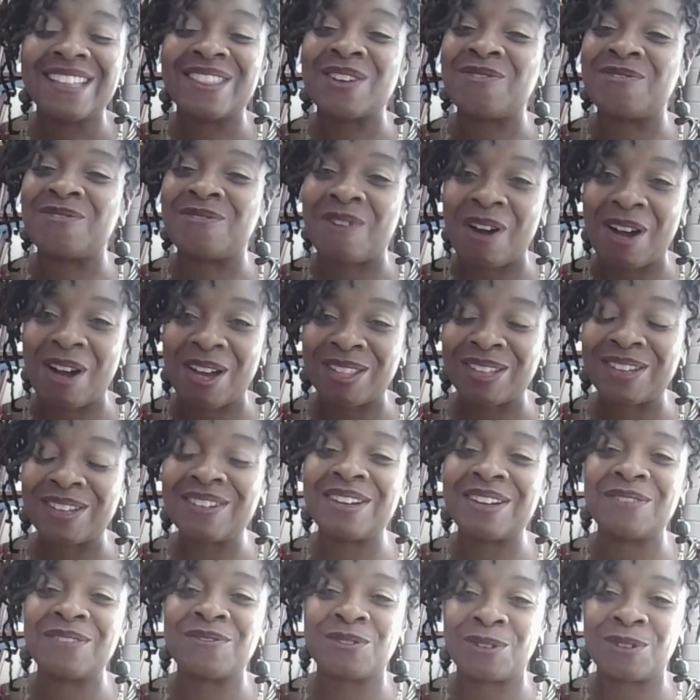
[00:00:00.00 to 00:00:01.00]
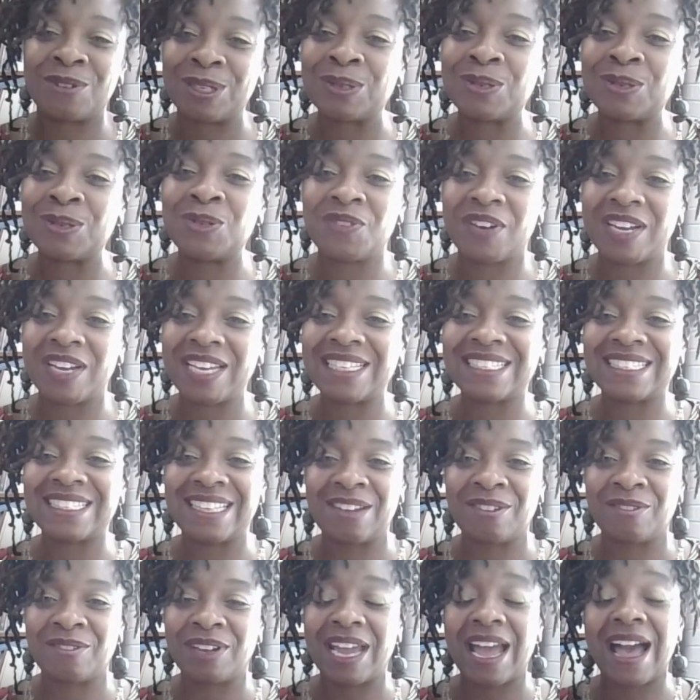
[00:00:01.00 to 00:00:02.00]
the father of critical race
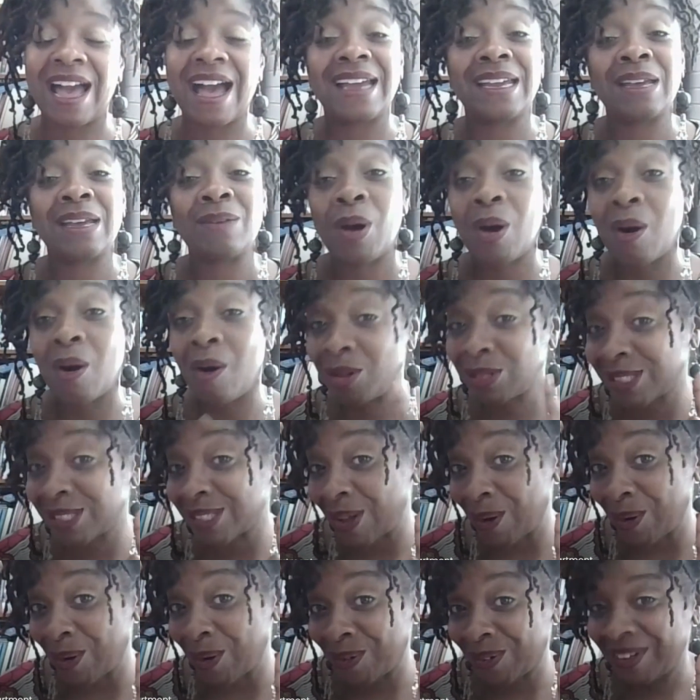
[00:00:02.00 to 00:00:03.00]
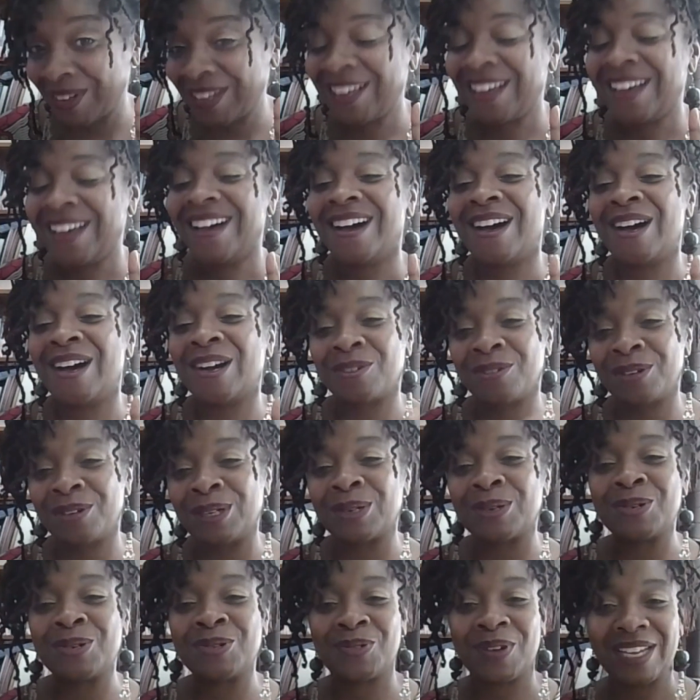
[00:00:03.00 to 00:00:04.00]
theory. I am also a
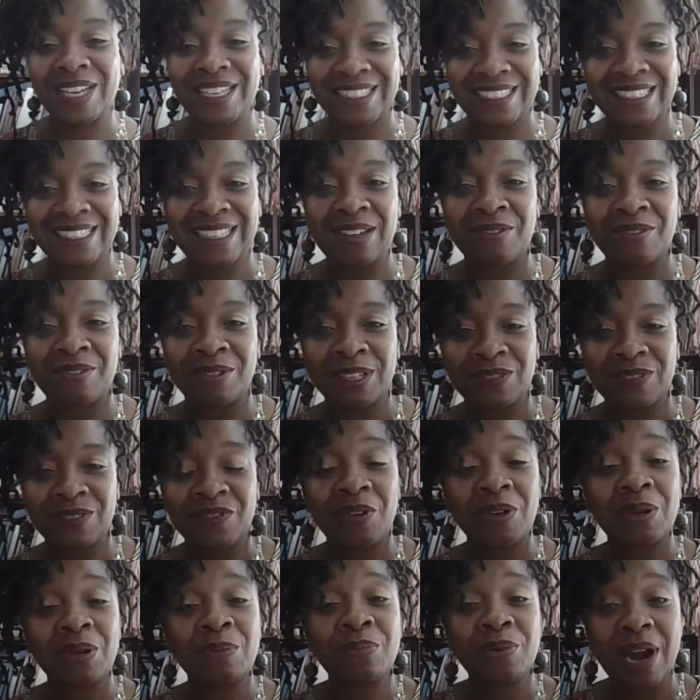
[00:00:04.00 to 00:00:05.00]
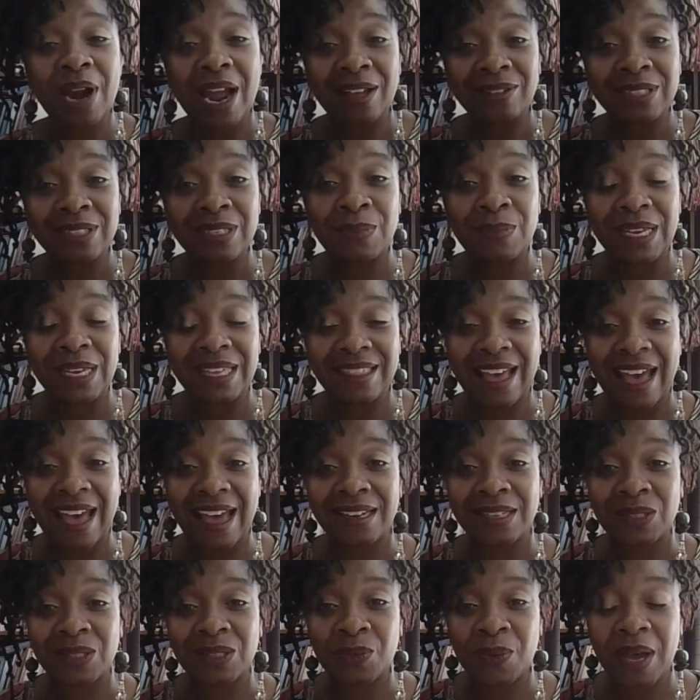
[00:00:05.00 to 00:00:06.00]
critical race theorist, very proud to be
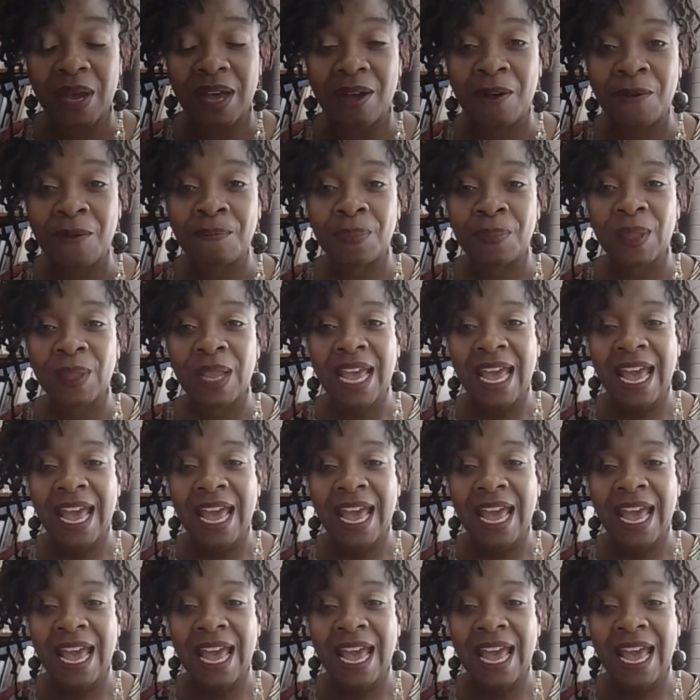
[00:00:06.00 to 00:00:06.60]
that as well.